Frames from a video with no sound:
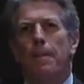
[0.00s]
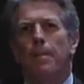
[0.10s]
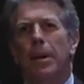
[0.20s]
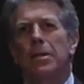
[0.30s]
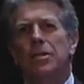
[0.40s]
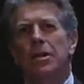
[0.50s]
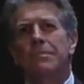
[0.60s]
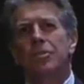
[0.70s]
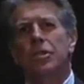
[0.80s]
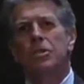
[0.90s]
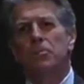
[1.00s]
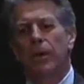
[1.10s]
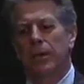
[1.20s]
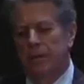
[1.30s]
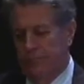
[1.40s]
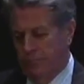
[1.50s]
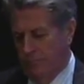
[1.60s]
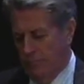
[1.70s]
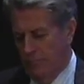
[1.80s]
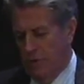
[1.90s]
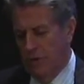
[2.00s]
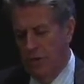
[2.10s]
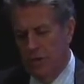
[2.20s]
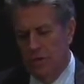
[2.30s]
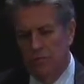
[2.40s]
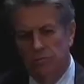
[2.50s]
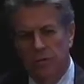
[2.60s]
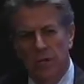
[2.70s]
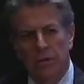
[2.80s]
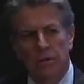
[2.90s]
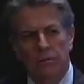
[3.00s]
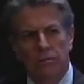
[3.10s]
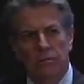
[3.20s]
By the time she is pregnant, she's 21